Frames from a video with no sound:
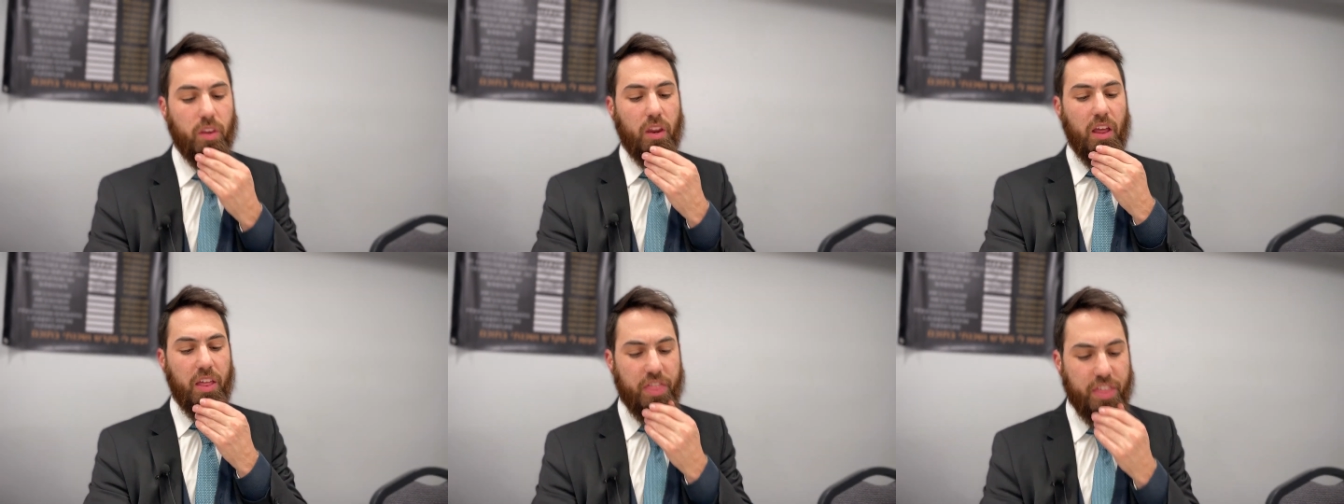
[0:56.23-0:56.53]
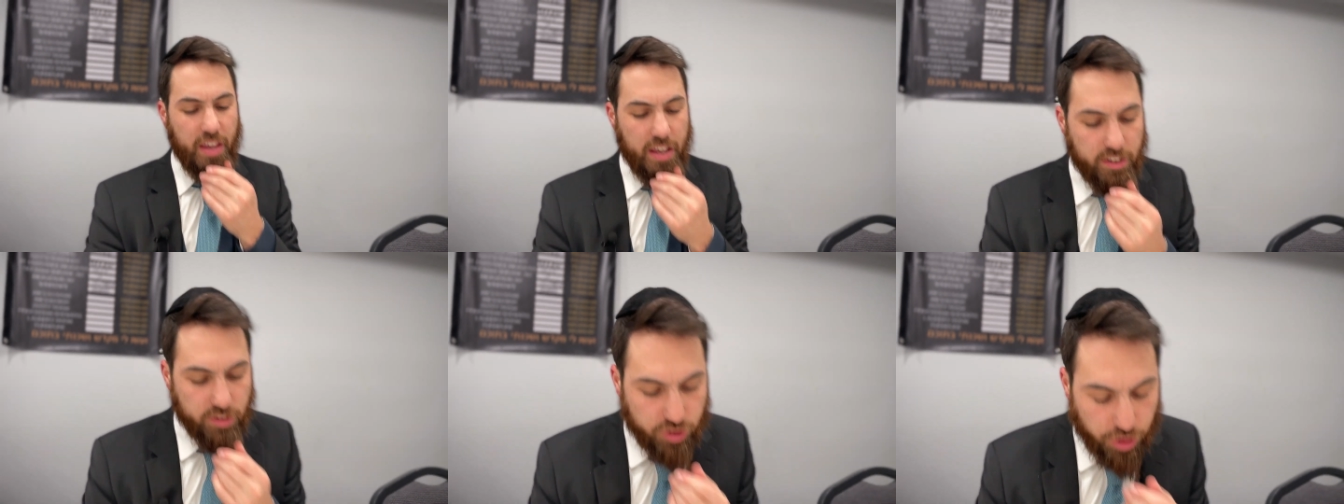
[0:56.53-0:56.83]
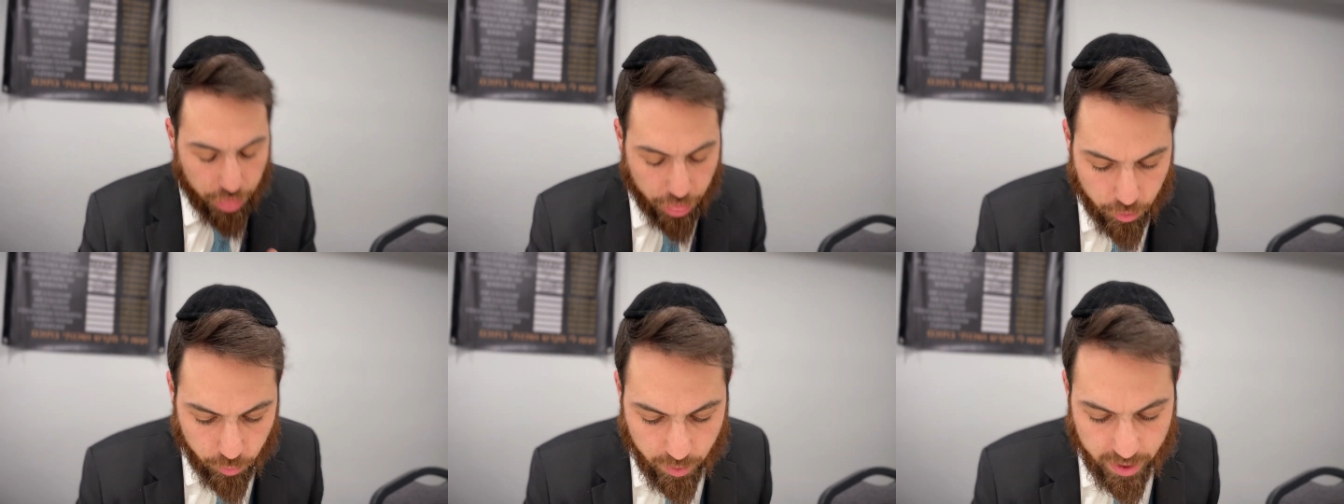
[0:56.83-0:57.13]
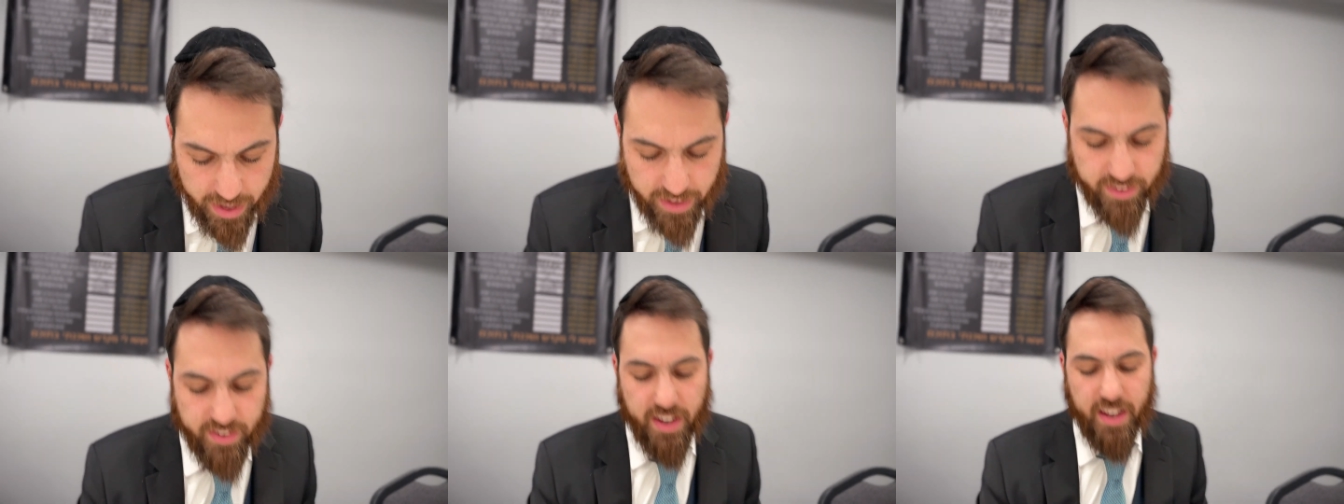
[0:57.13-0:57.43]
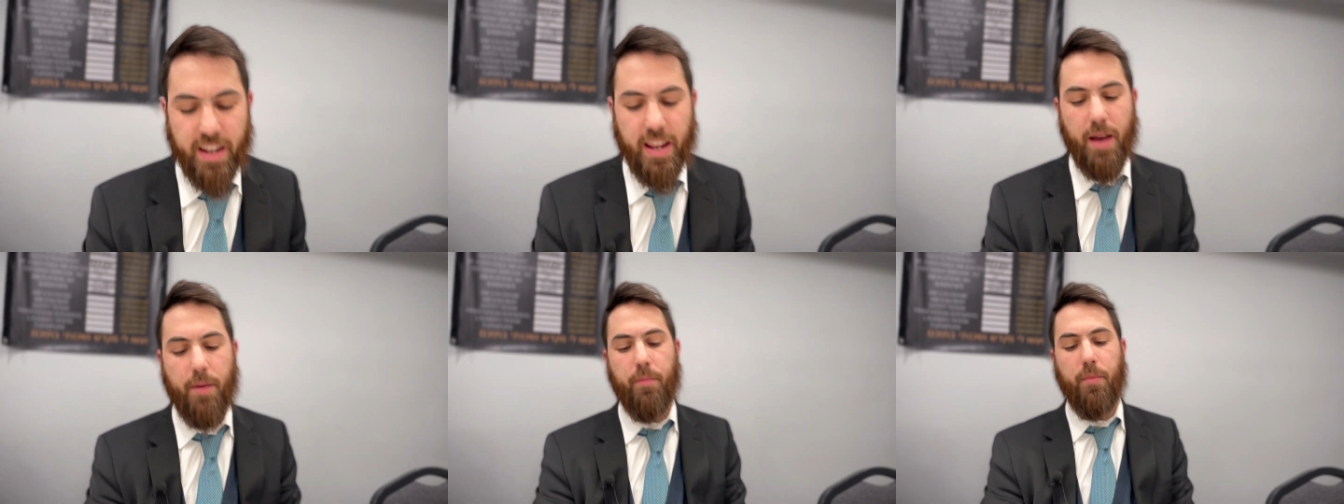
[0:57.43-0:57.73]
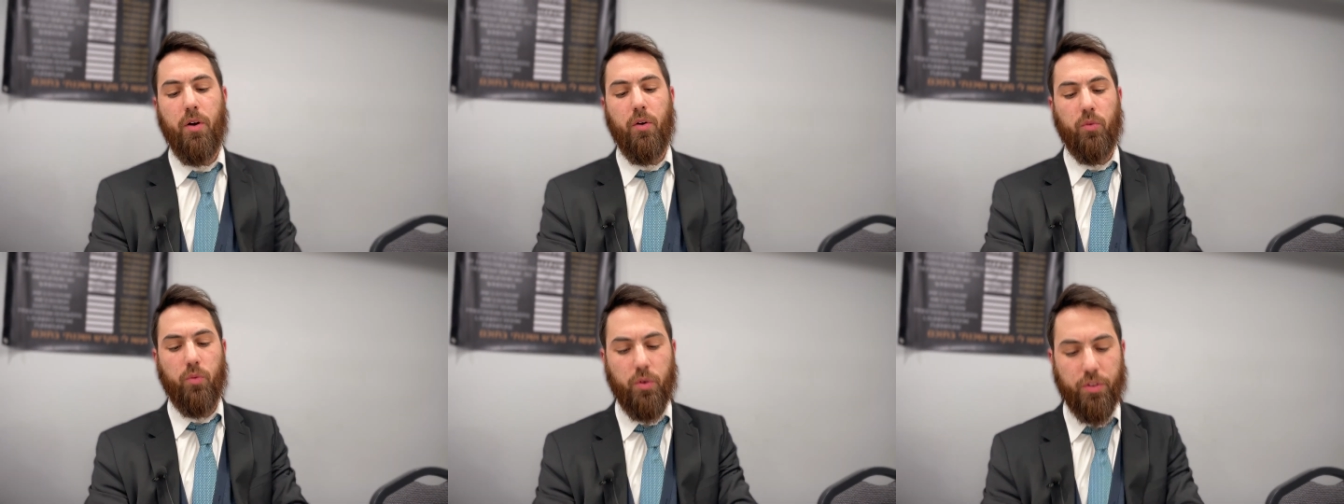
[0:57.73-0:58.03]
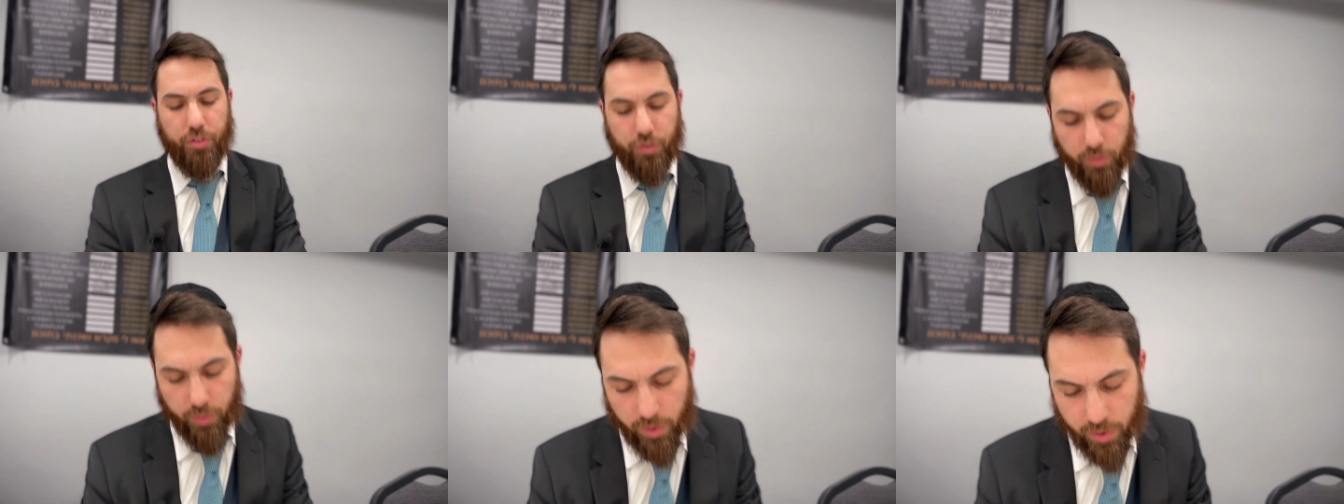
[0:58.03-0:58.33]
these three dinim
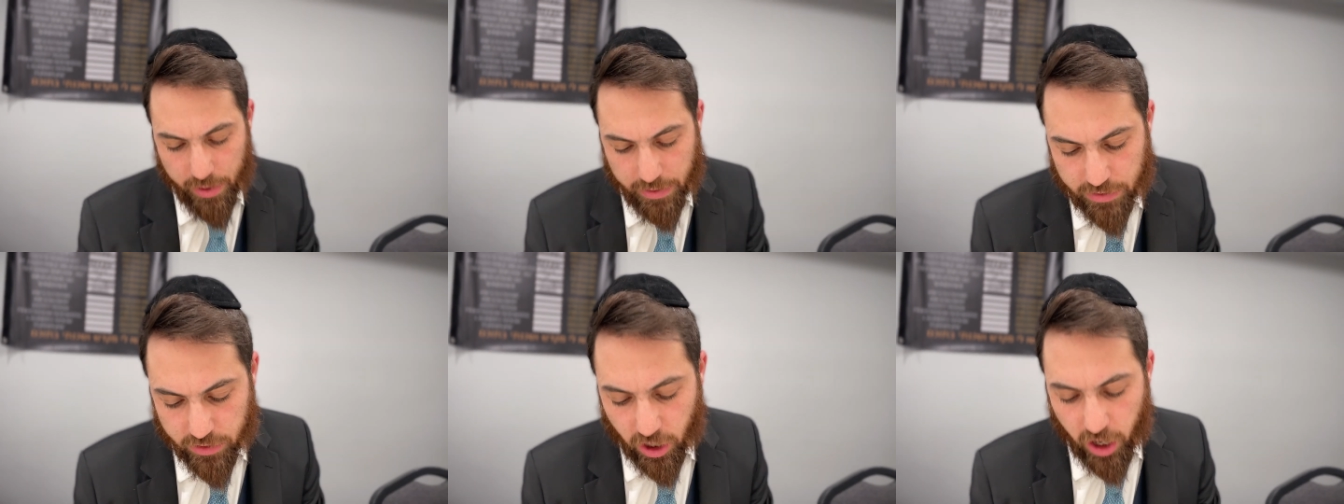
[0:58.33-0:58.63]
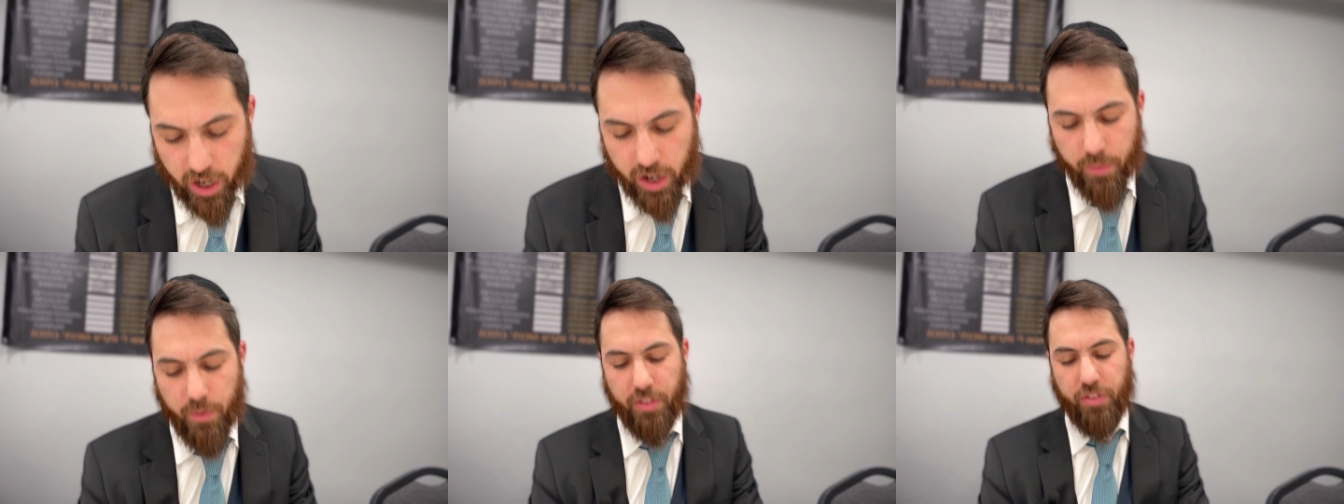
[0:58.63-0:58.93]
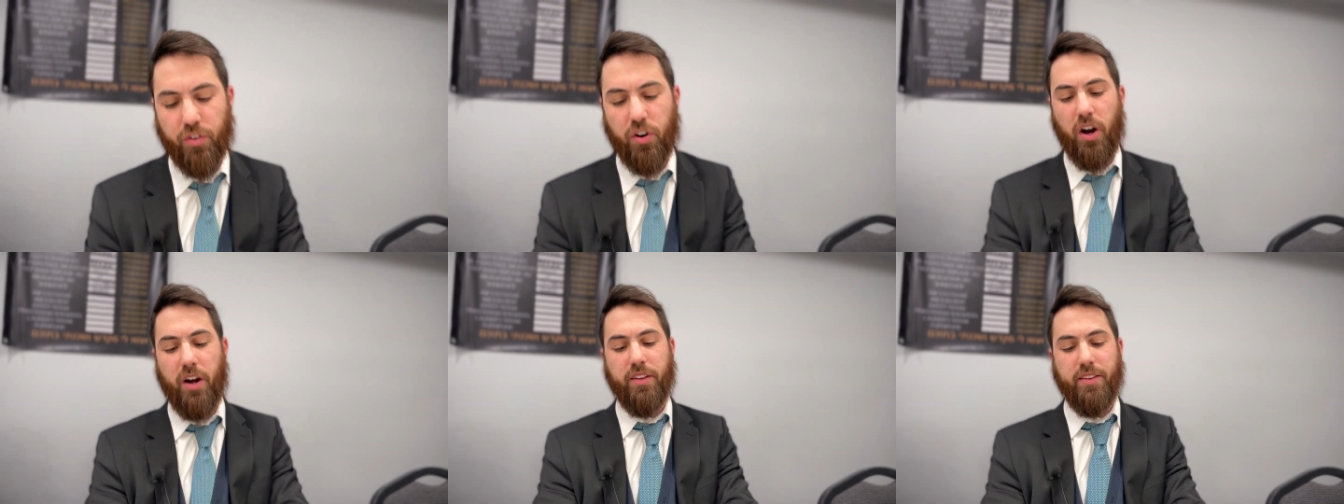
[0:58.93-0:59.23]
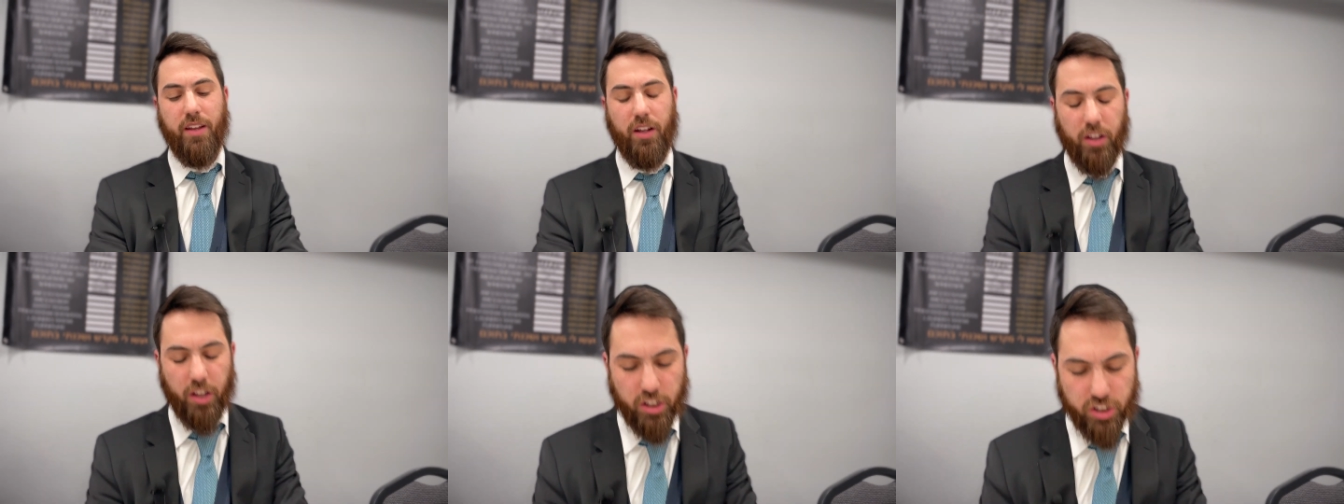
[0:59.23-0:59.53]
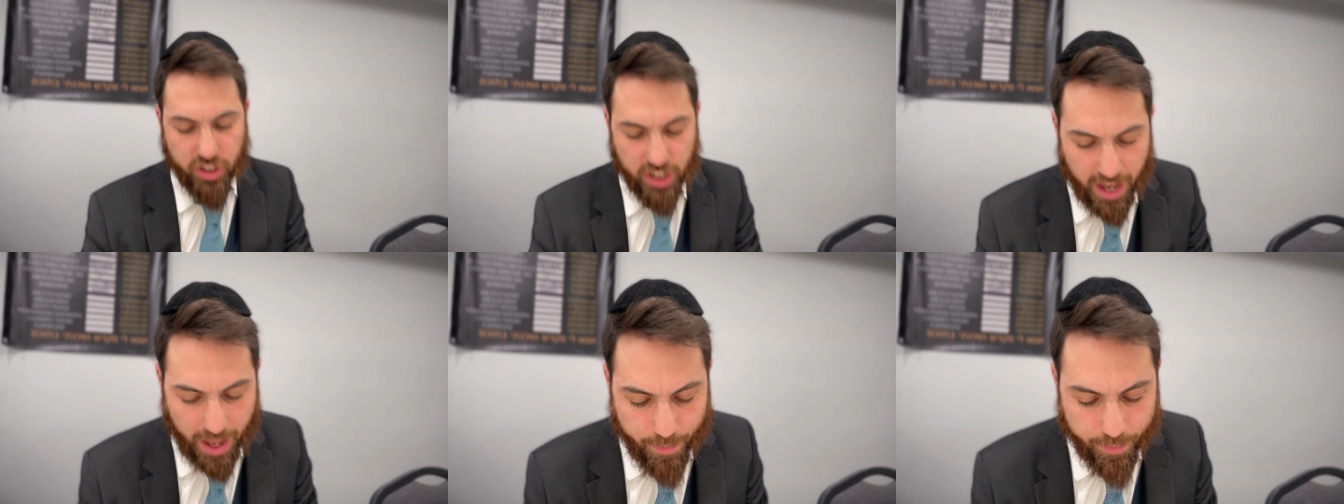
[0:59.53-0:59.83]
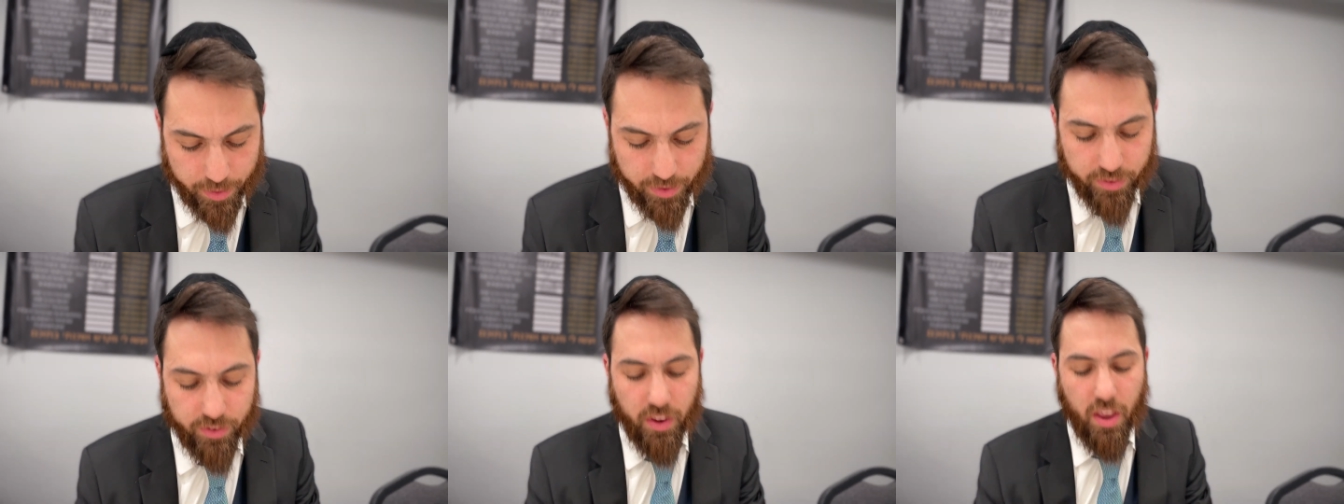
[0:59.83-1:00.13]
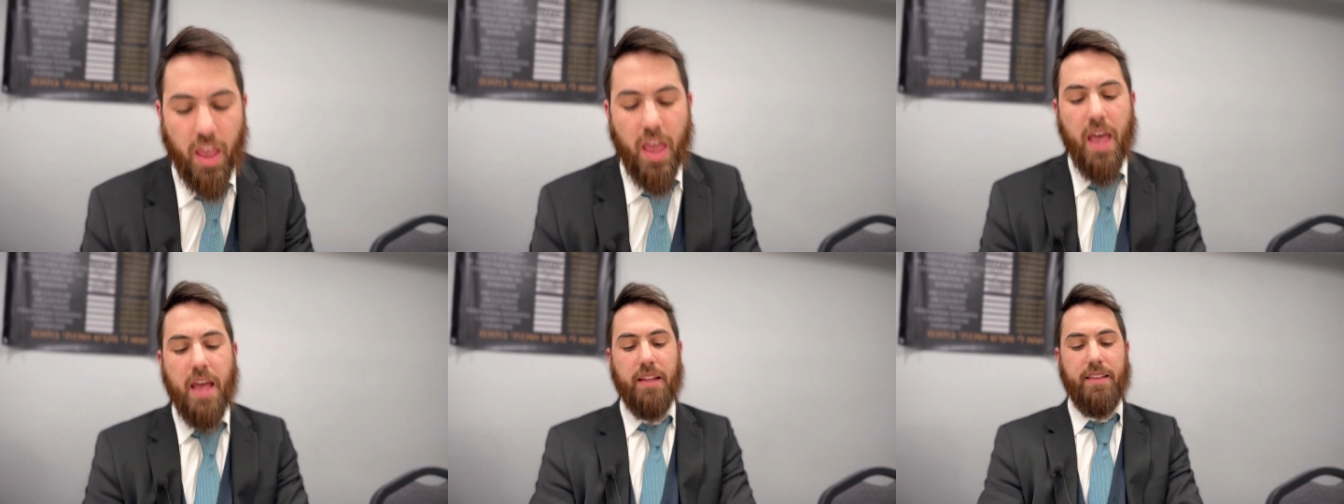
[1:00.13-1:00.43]
with we started with regard to Telchas Shabbos.
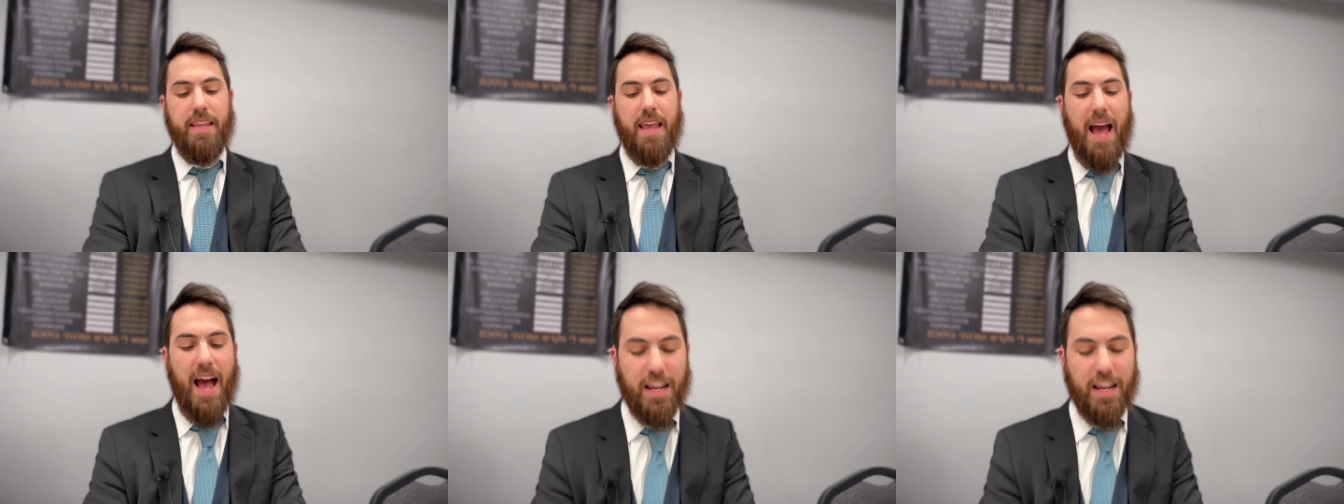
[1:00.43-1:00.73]
A